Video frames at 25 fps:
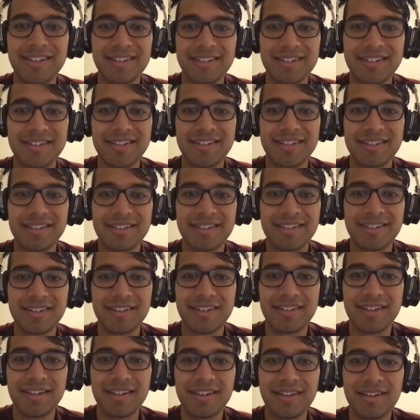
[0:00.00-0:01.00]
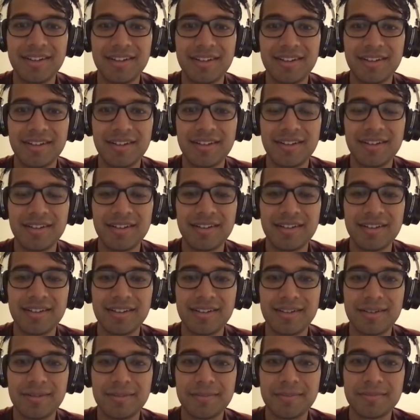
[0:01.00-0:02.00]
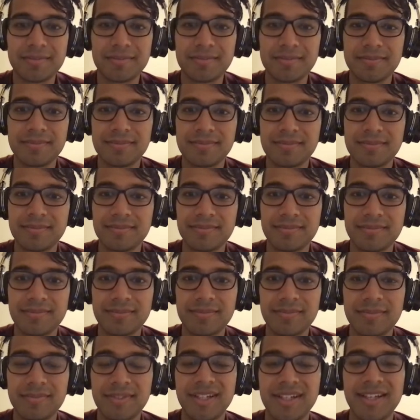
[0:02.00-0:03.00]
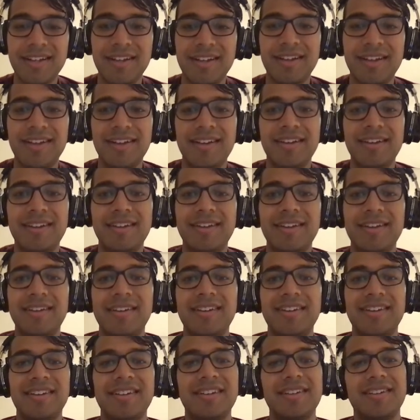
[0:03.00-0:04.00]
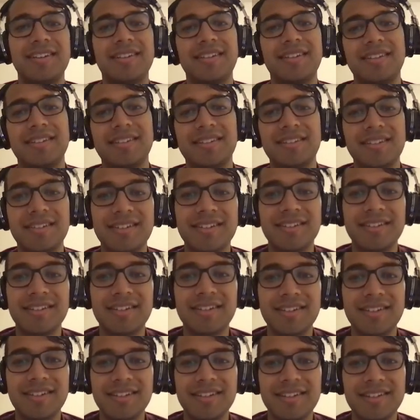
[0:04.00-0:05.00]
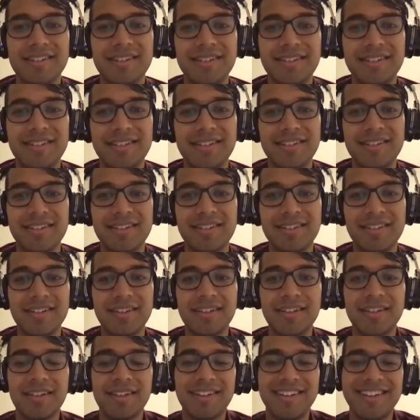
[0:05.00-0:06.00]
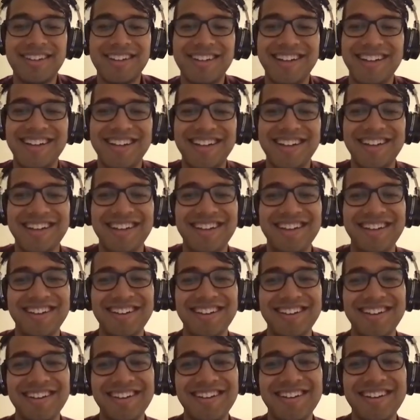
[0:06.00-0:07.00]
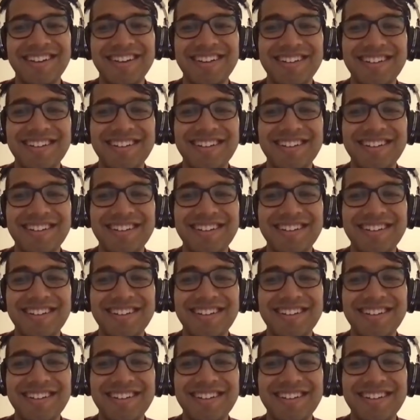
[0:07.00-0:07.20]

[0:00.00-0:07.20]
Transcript: The person shown says nothing.